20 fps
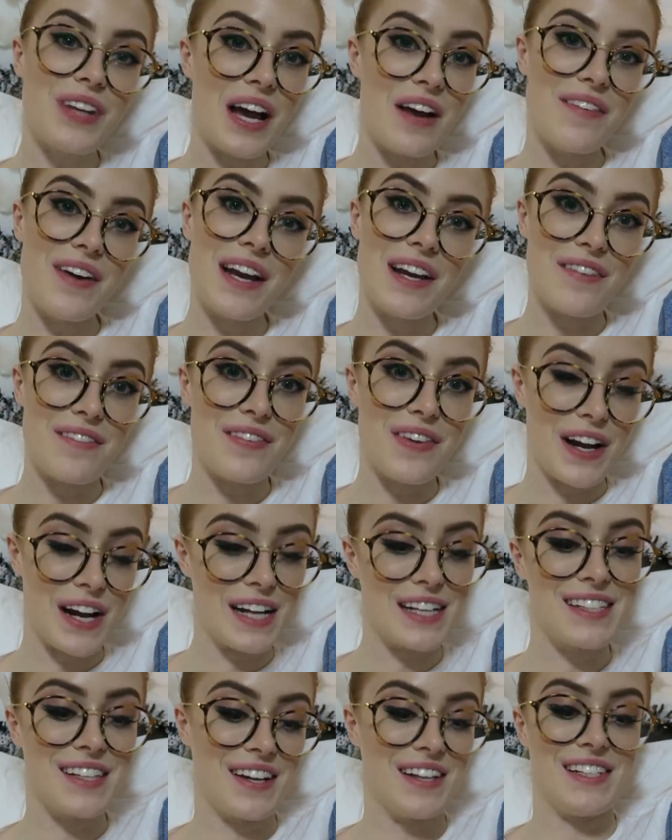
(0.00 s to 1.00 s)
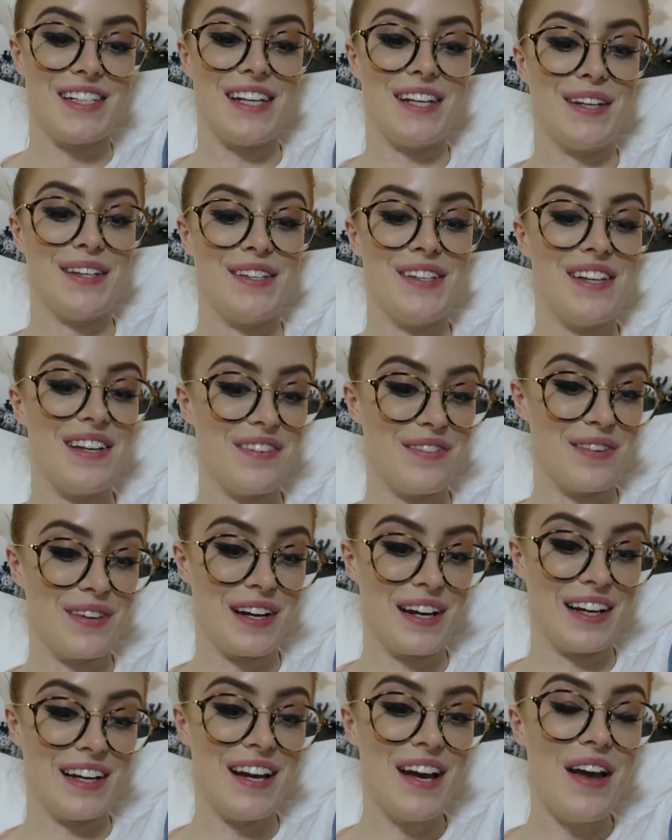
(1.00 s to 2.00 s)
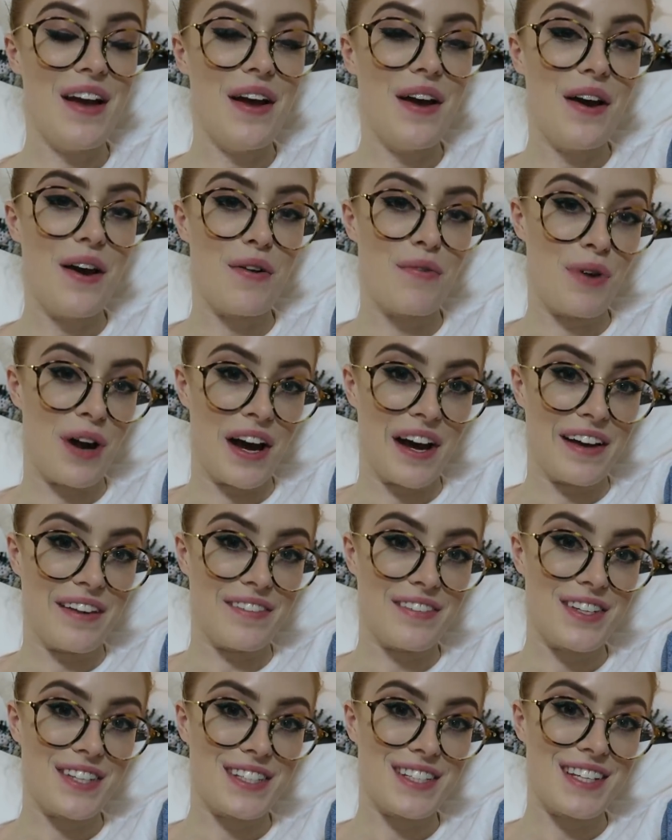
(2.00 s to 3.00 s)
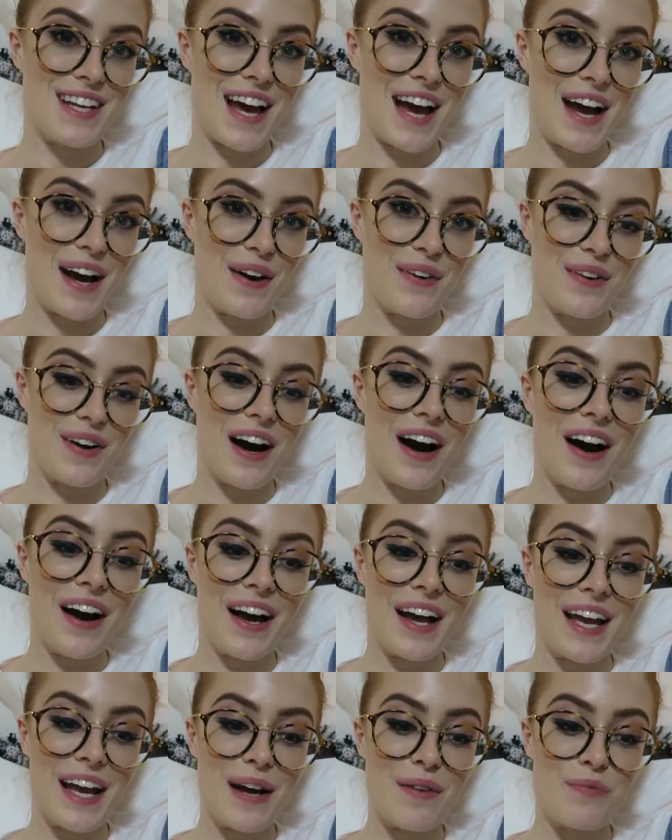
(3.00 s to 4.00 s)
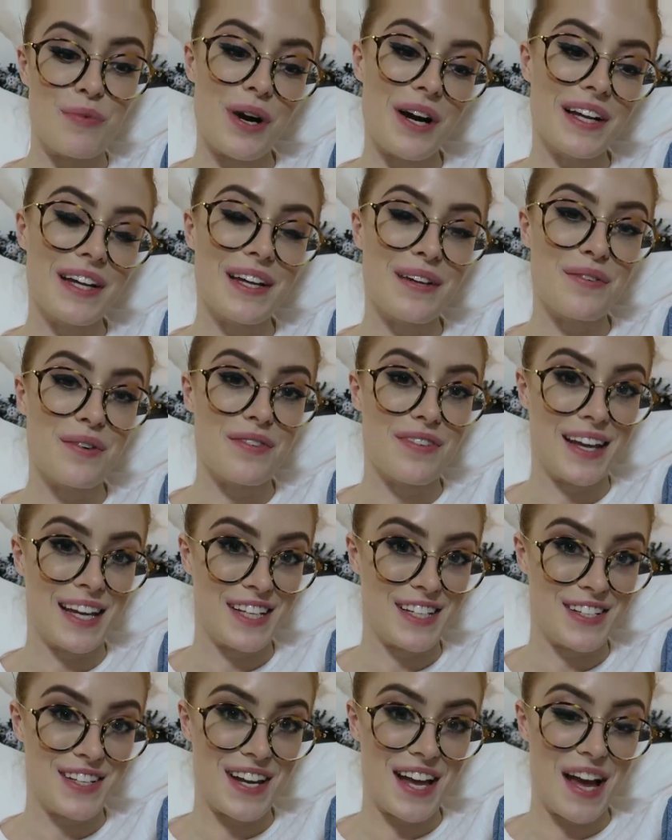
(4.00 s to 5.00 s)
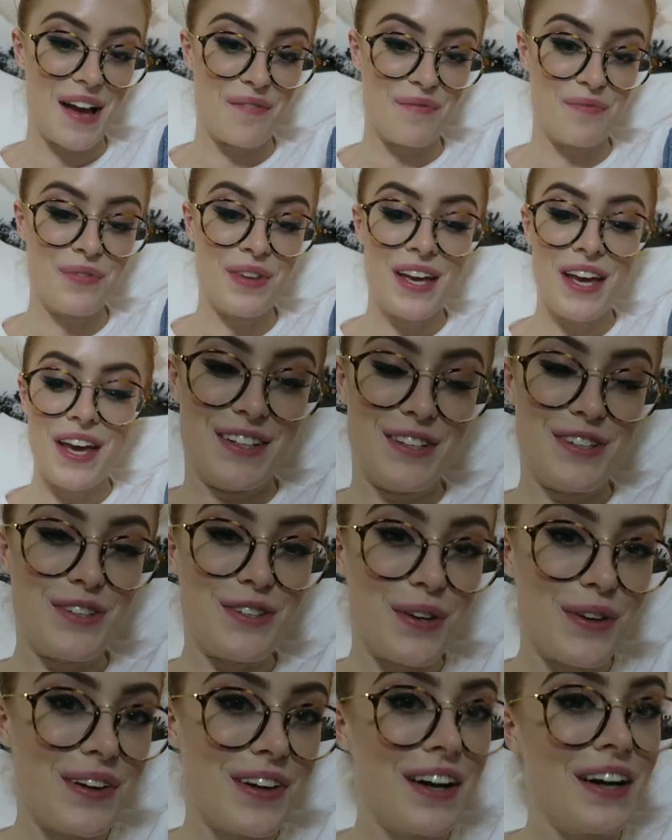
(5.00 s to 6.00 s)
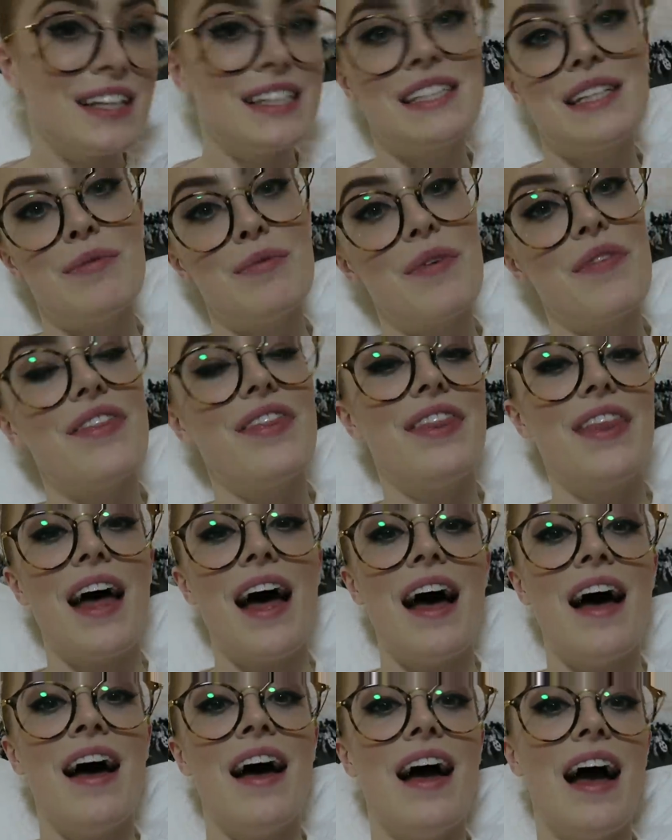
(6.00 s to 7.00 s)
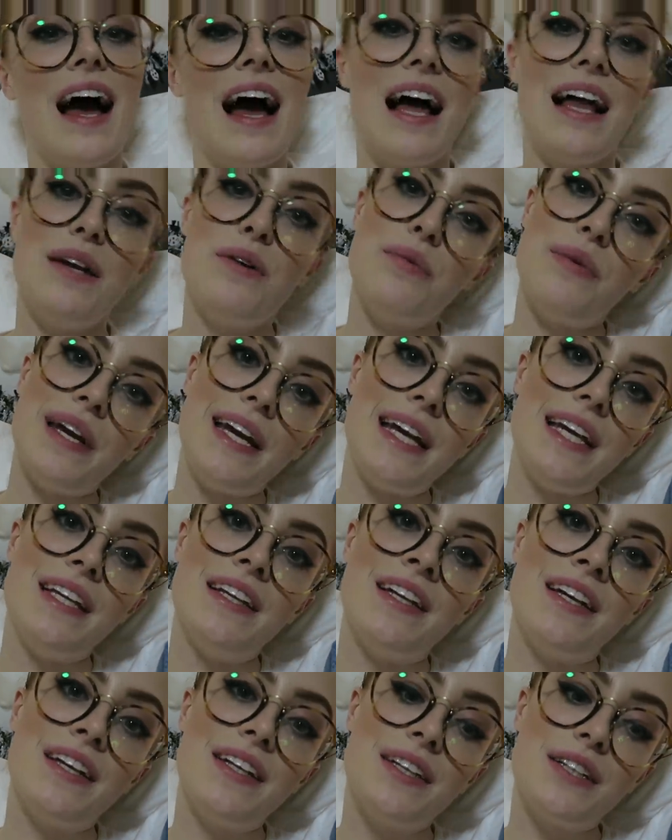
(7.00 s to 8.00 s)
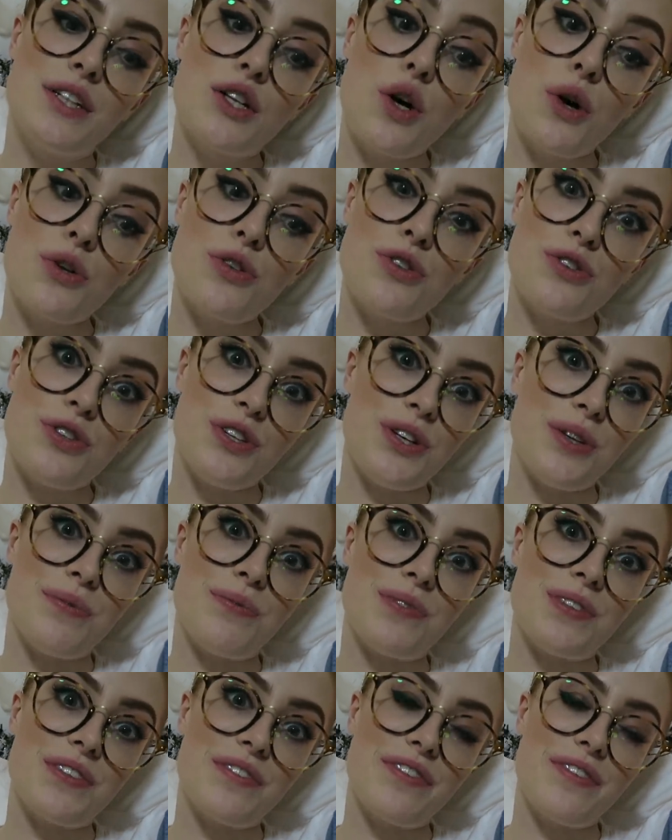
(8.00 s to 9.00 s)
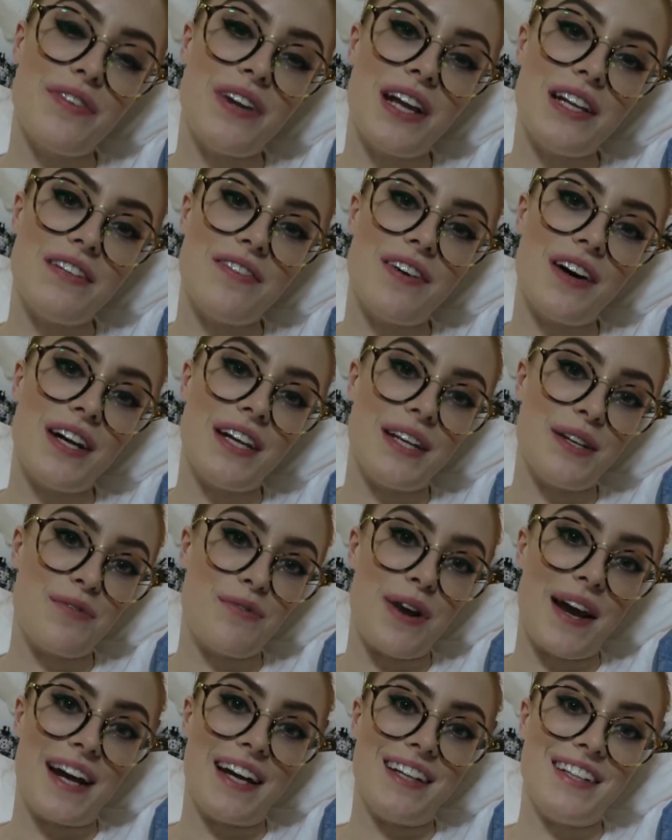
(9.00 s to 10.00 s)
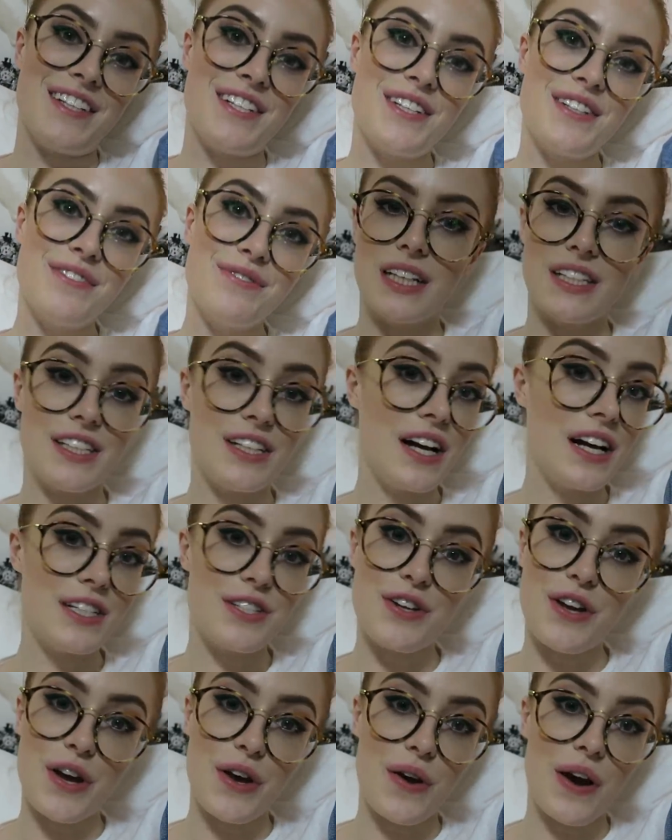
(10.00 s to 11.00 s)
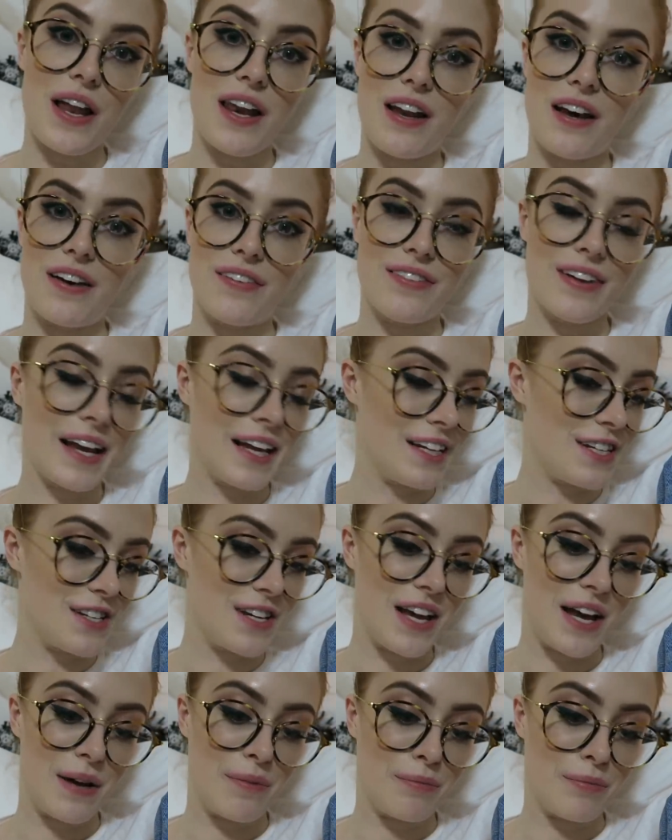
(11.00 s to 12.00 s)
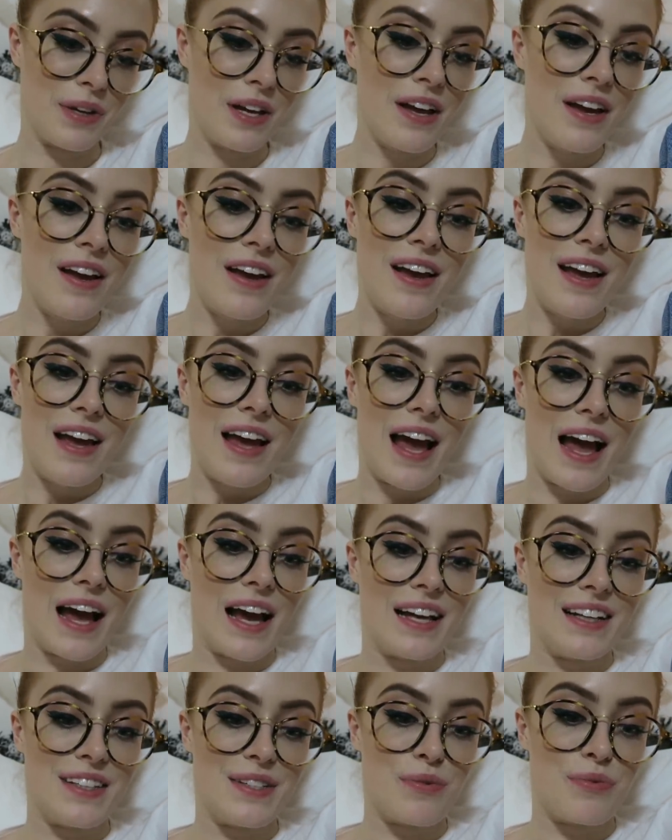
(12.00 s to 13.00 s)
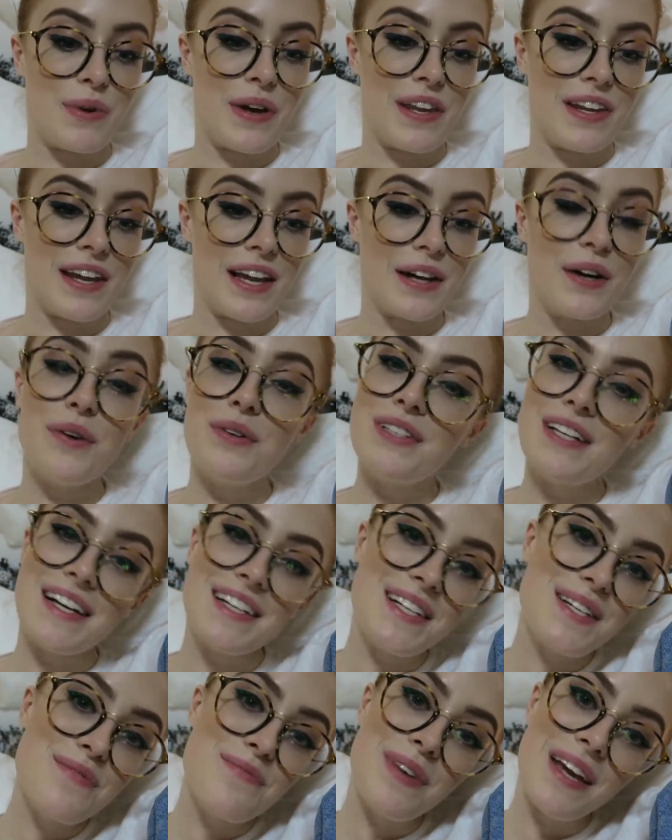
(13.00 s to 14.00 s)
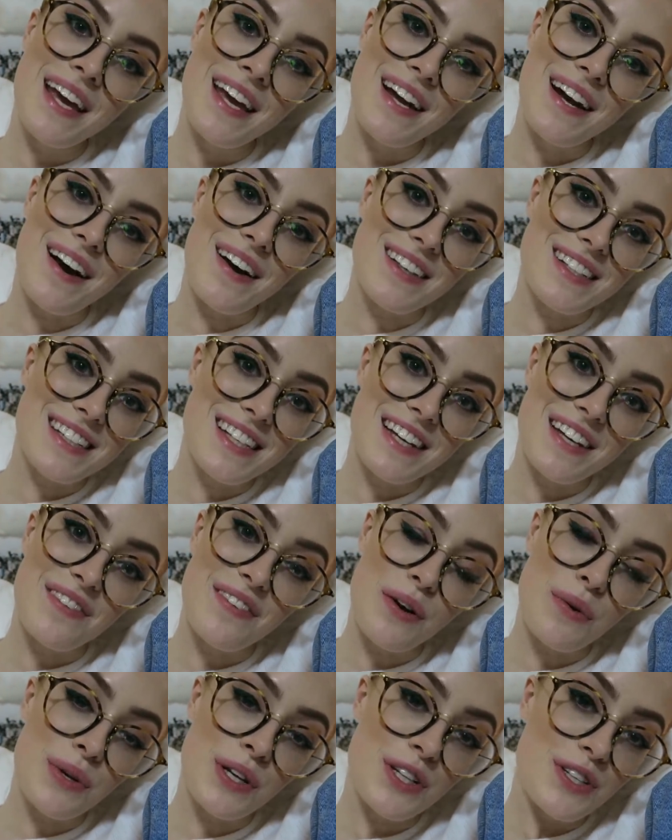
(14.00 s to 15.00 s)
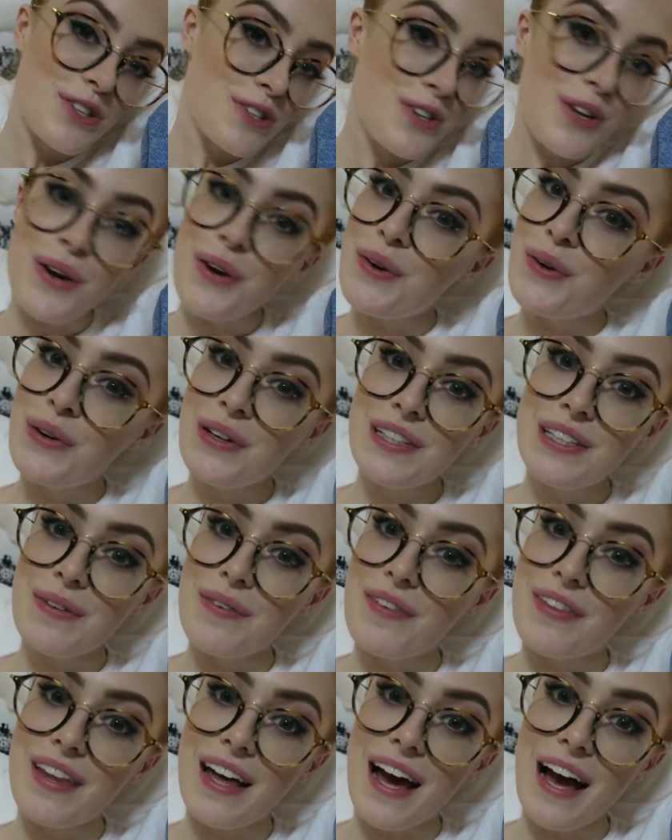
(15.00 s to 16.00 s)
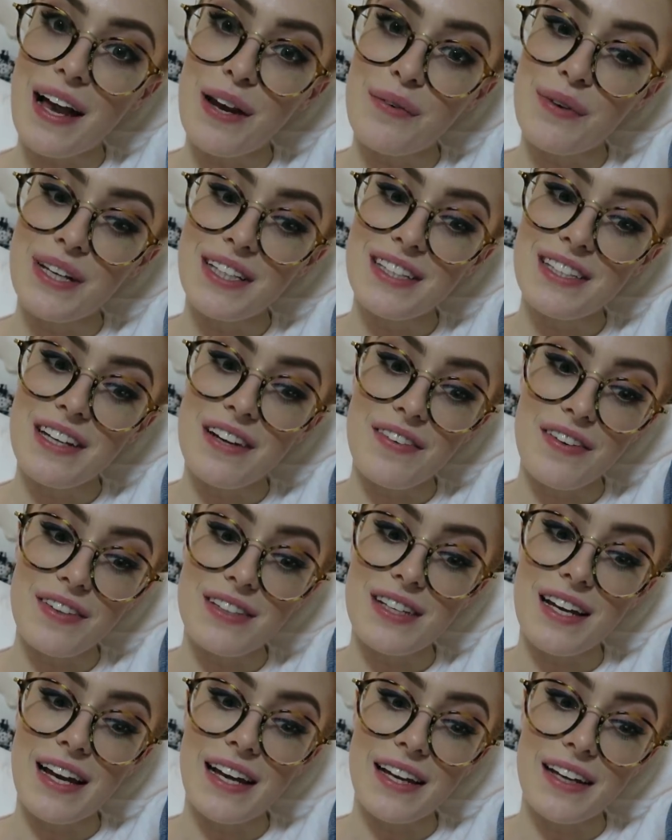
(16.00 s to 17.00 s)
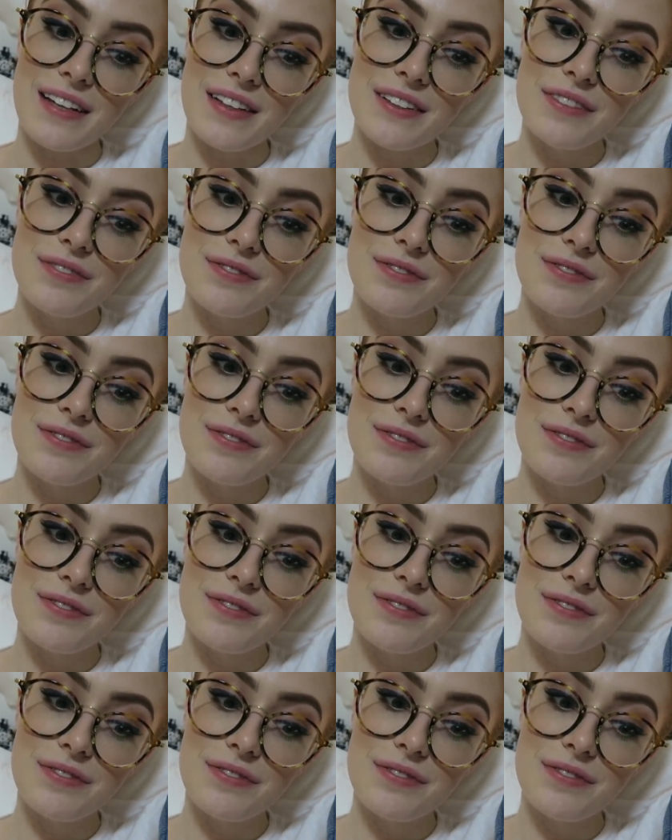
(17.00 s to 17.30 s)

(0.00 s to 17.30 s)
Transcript: I've had a very exciting delivery arrive just now. I am working with H&M to show you guys some of their Halloween costumes from their divided range. As you guys know, I love H&M and when they contacted me asking if I wanted to show some of their Halloween stuff I was like